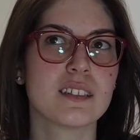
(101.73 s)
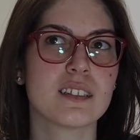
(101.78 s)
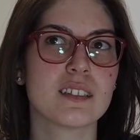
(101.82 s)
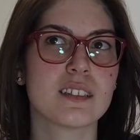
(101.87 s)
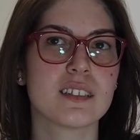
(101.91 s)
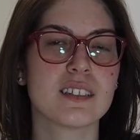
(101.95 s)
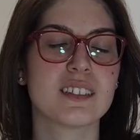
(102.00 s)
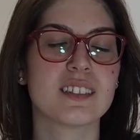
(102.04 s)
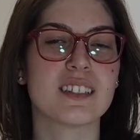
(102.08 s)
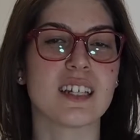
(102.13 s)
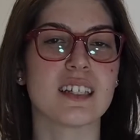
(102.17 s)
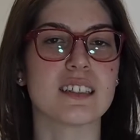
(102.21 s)

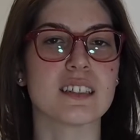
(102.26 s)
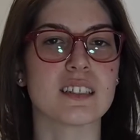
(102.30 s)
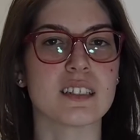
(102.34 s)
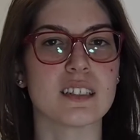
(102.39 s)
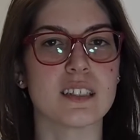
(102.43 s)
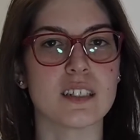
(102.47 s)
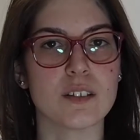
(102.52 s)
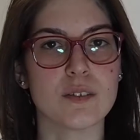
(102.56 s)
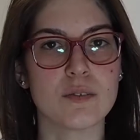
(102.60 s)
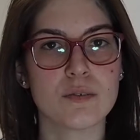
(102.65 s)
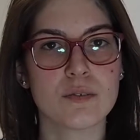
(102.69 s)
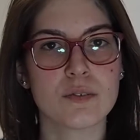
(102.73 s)

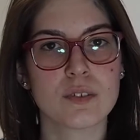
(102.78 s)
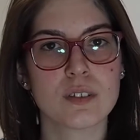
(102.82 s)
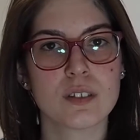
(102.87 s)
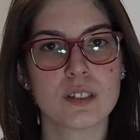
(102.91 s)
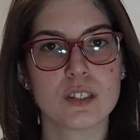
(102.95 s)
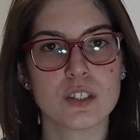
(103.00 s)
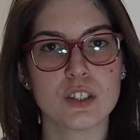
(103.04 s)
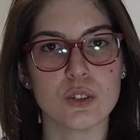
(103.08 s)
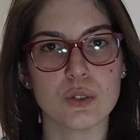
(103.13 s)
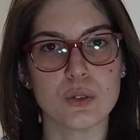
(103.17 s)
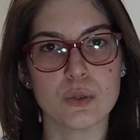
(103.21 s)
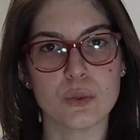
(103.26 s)
sensitive
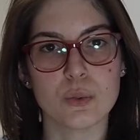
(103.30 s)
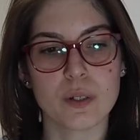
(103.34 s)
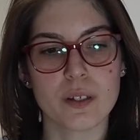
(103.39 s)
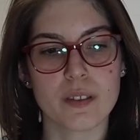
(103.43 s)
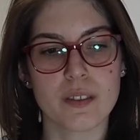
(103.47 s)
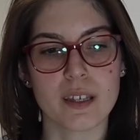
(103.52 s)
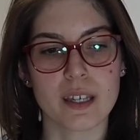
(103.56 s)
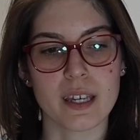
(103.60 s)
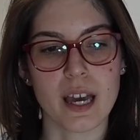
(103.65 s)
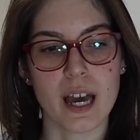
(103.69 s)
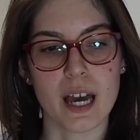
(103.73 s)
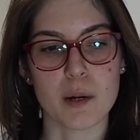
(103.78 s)
to
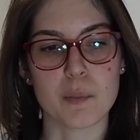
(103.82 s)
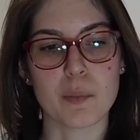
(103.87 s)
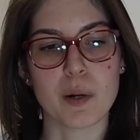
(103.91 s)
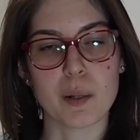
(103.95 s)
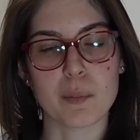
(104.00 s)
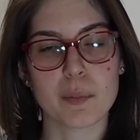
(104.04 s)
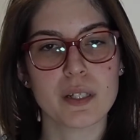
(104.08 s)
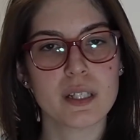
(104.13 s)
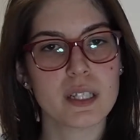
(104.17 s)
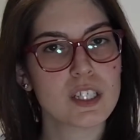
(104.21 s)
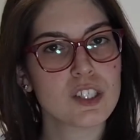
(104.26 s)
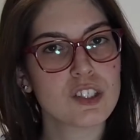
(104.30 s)
the cat
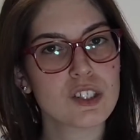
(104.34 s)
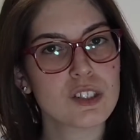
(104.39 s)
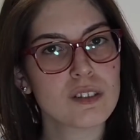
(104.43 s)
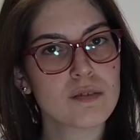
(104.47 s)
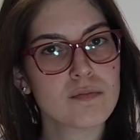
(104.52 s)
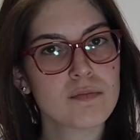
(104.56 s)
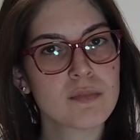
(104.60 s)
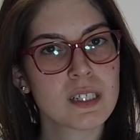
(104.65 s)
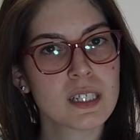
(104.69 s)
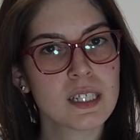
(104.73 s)
population.